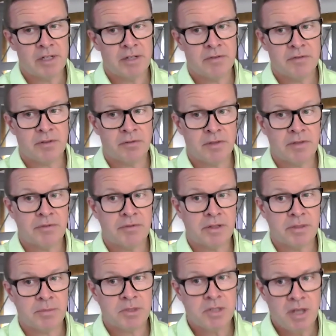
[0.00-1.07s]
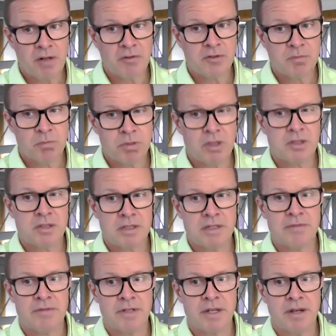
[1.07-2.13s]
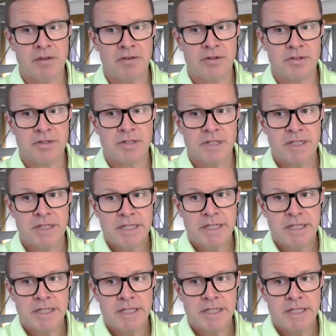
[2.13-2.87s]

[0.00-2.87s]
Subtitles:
lift of lifting themselves plus lifting others.